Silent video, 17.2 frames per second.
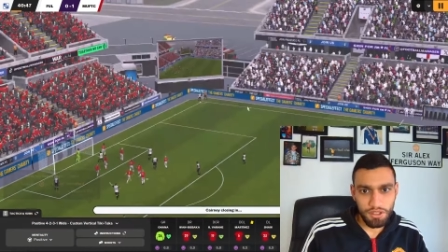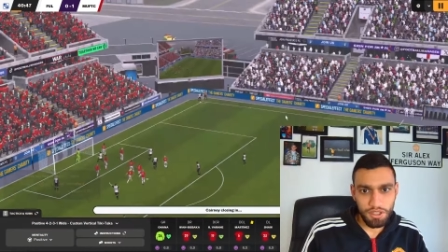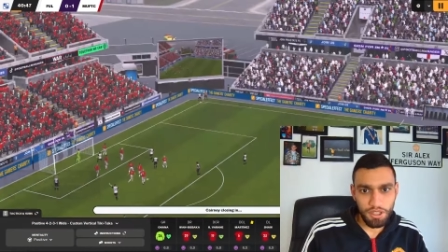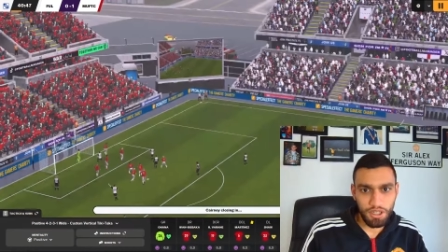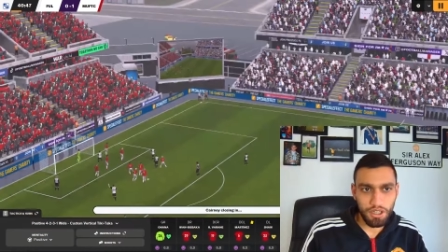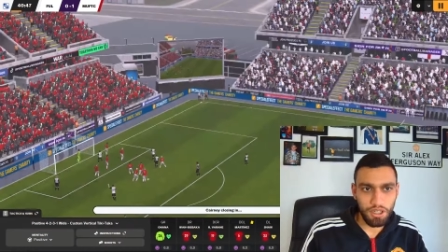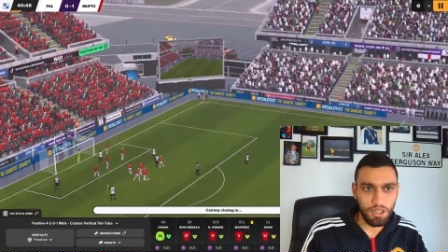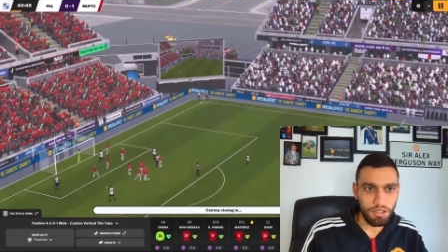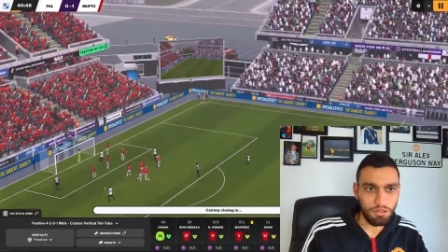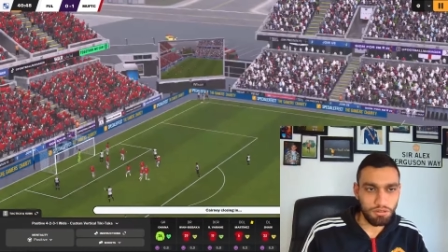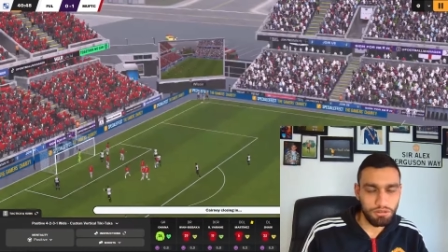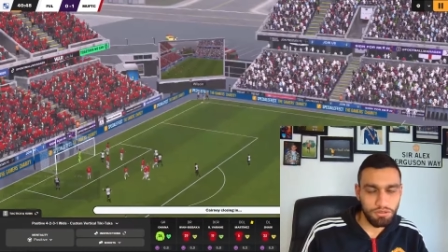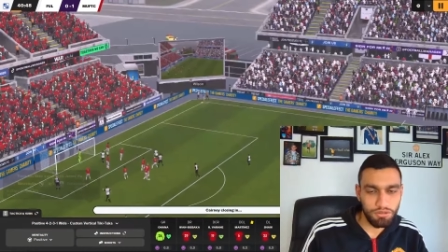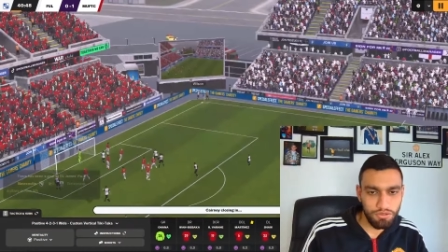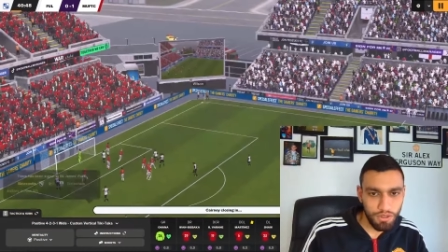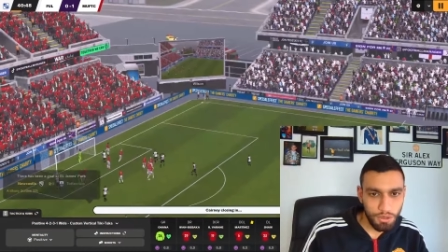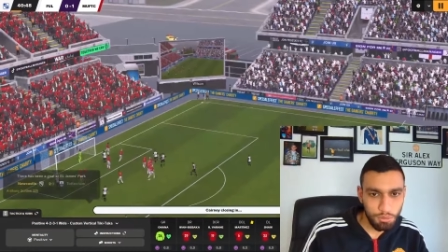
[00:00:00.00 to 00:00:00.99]
Uh-oh.
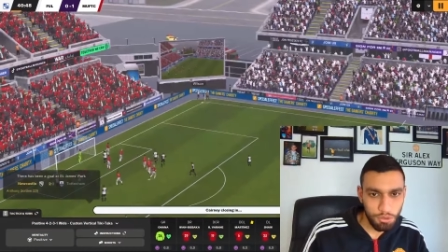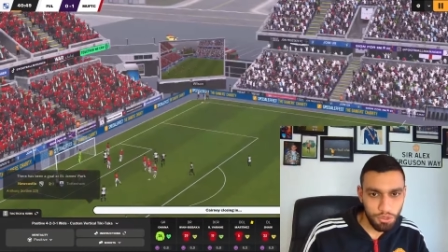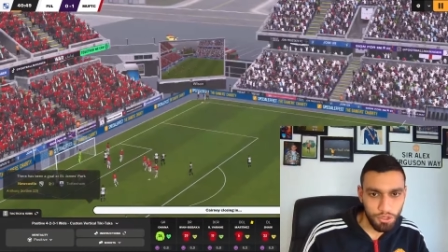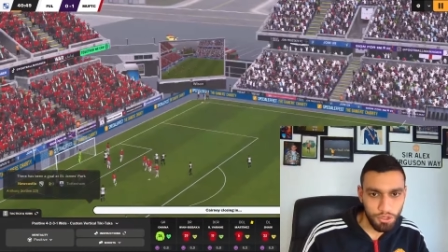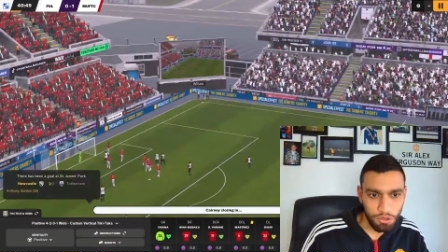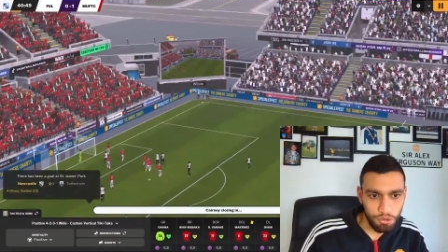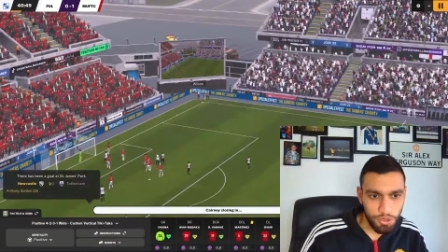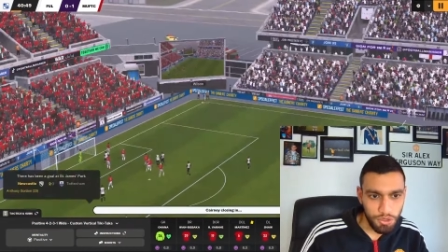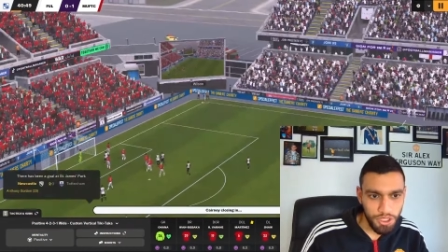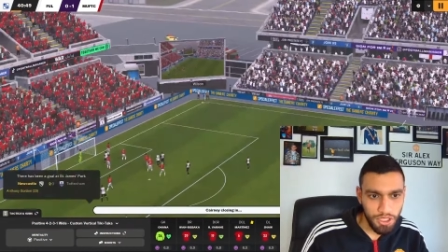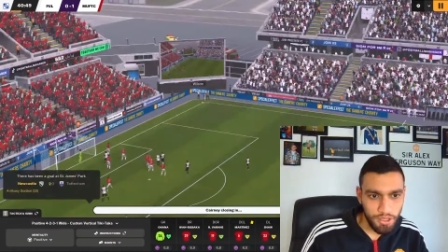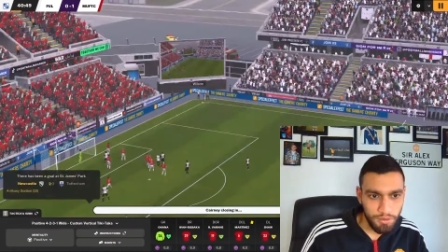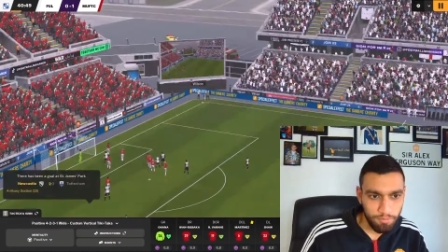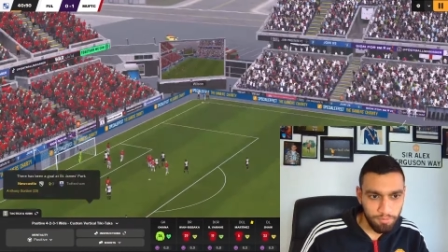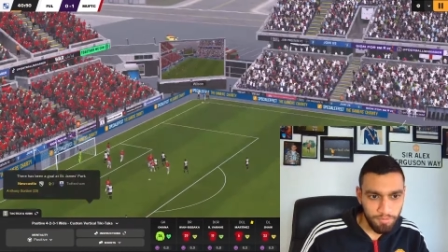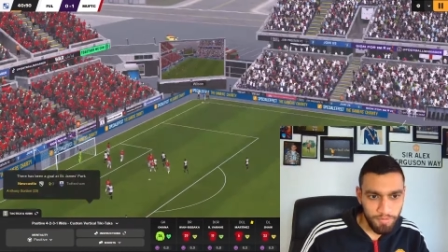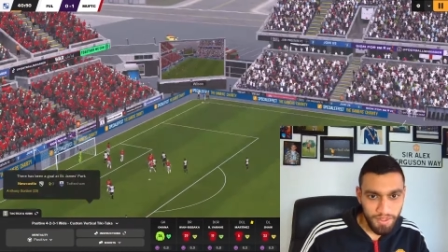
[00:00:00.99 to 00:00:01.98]
Fulham with a corner.
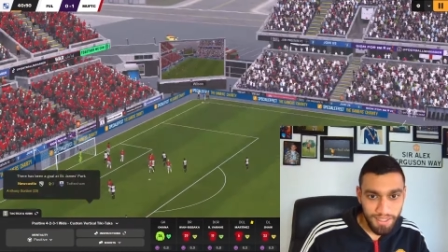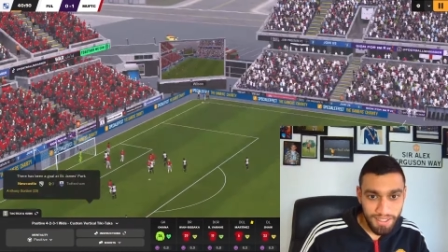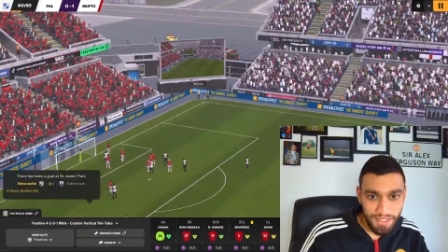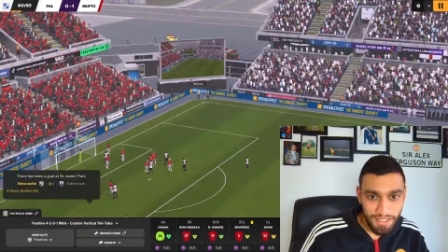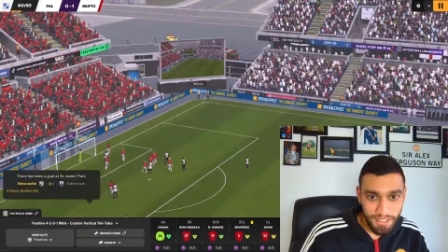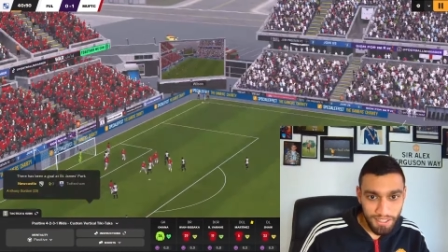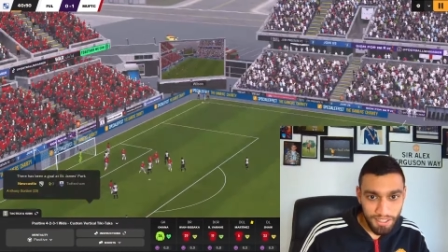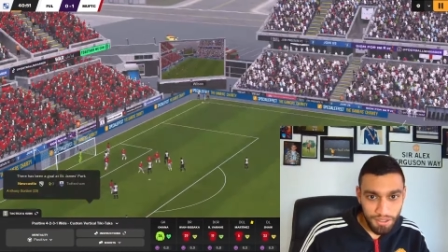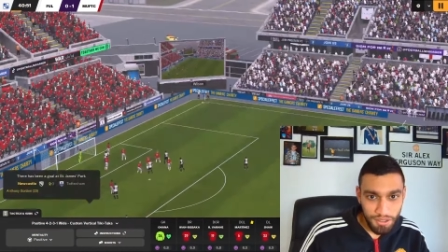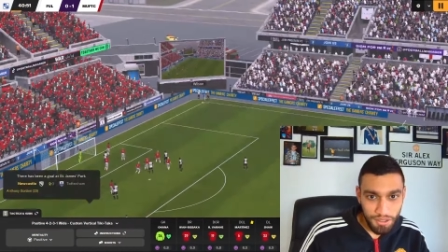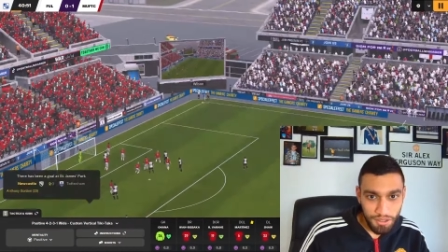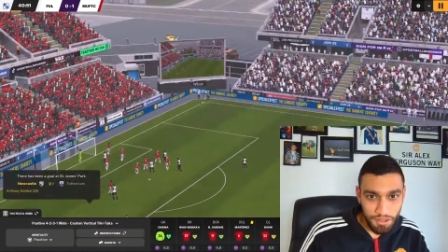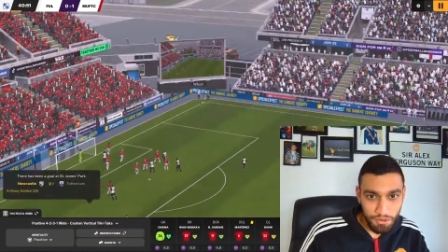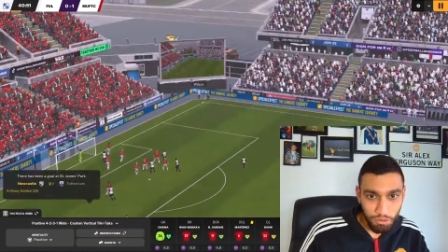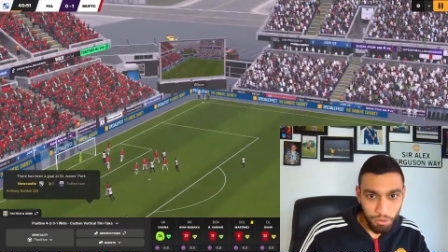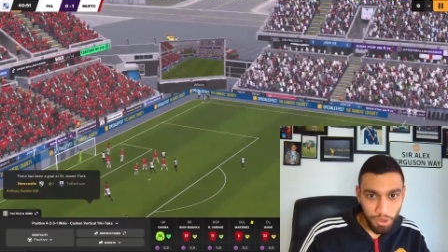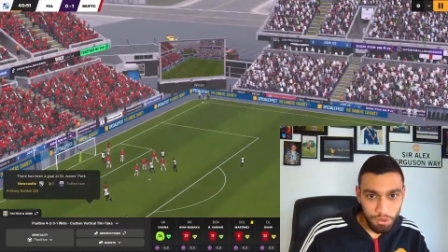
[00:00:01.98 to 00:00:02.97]

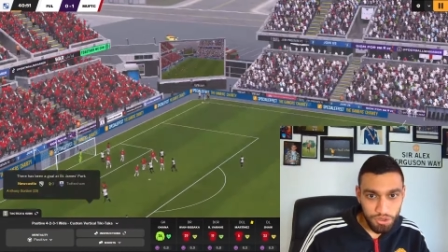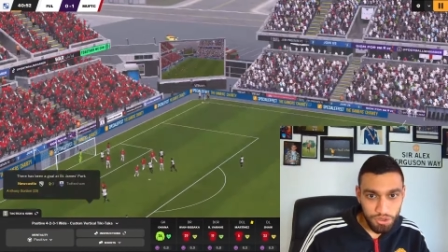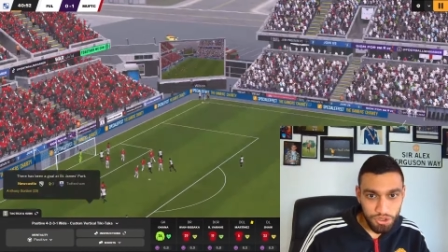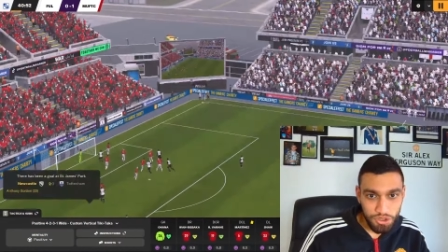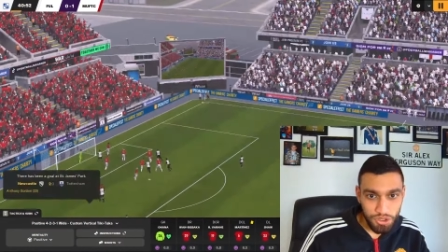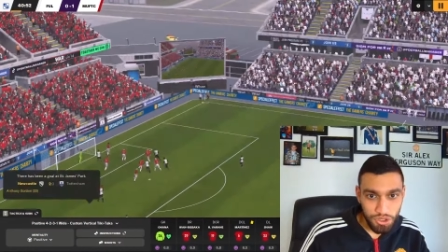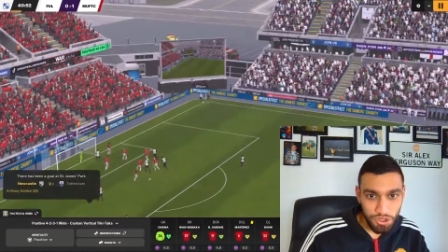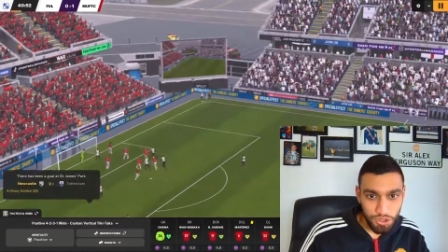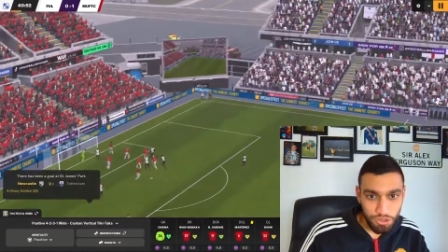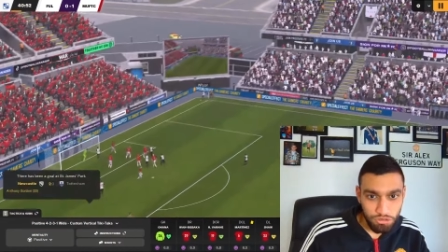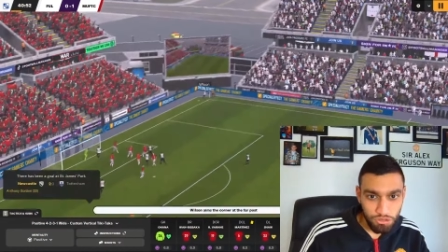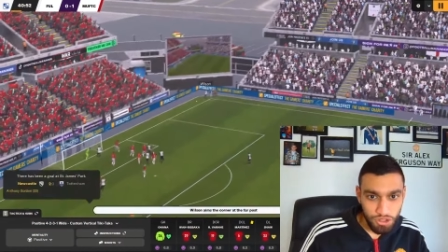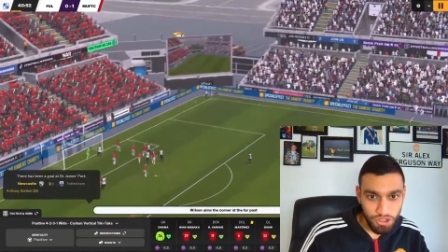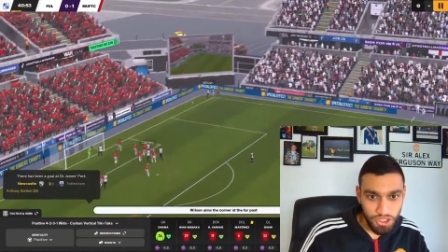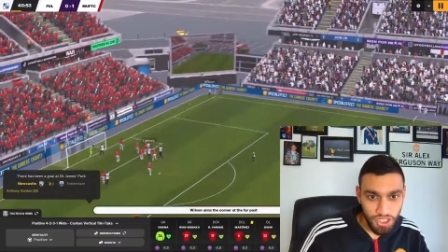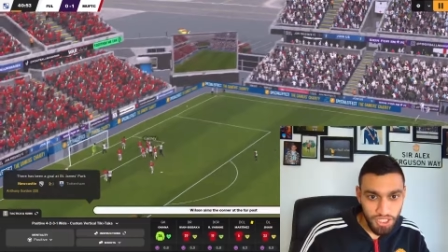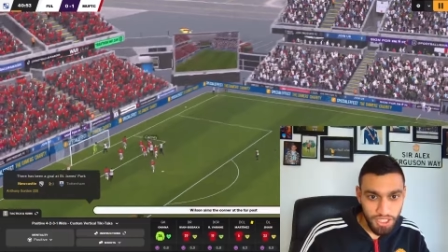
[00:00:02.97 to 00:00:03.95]
Wilson's going to
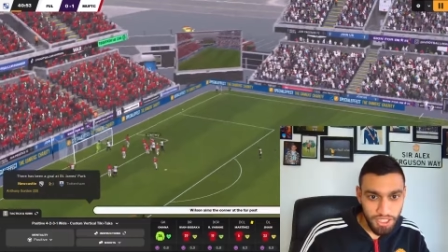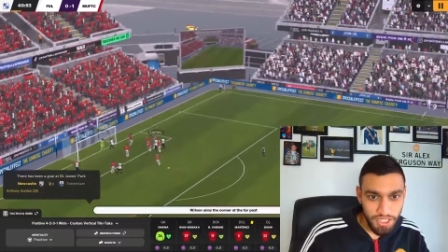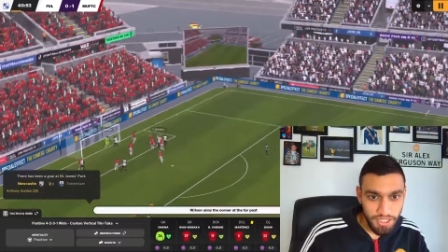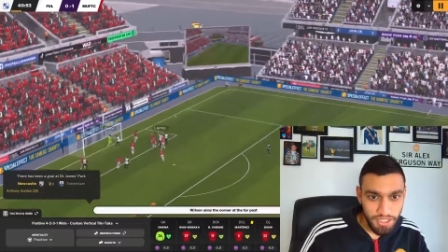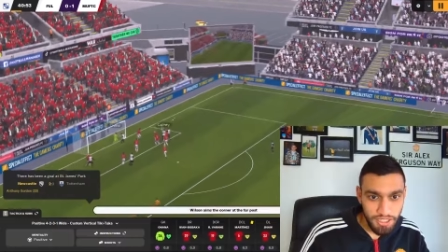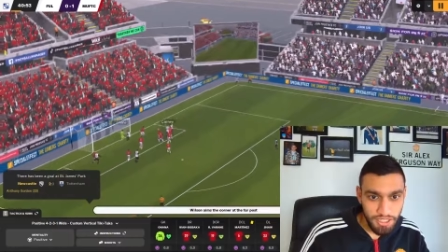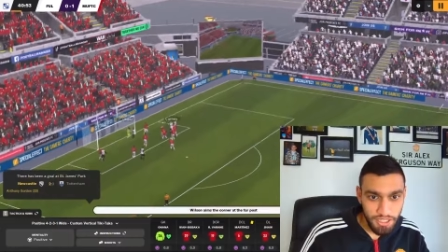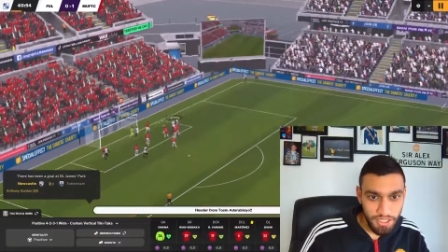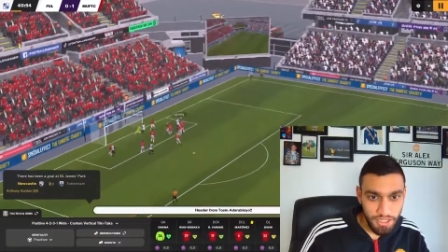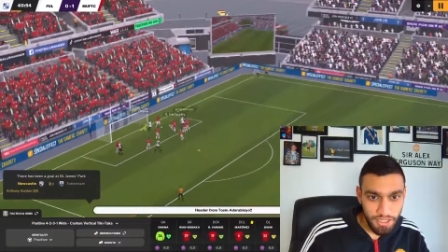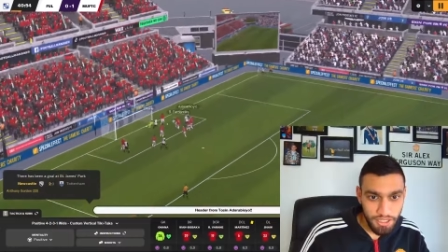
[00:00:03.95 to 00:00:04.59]
cross it in.